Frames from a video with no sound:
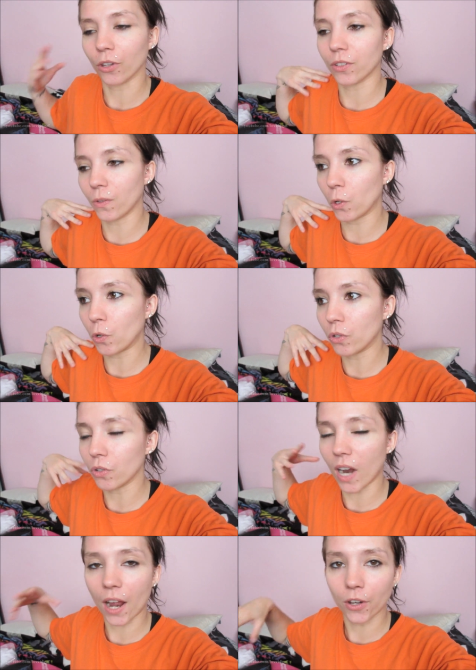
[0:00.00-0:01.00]
For those of you who
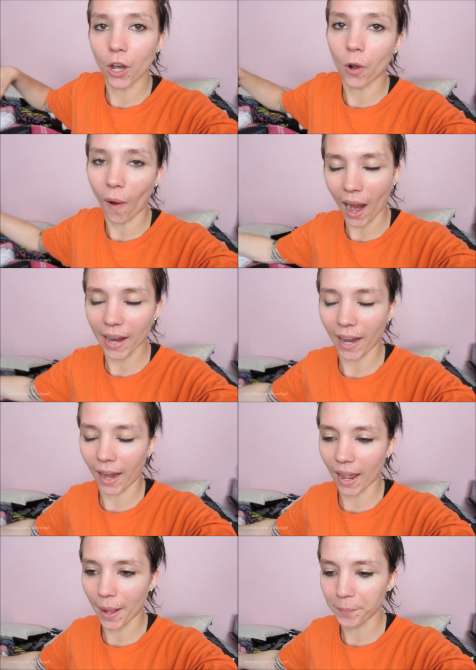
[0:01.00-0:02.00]
do not know, I
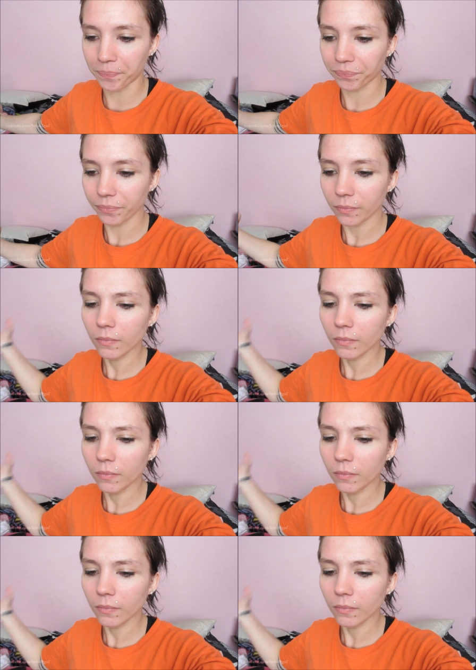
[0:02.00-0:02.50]
am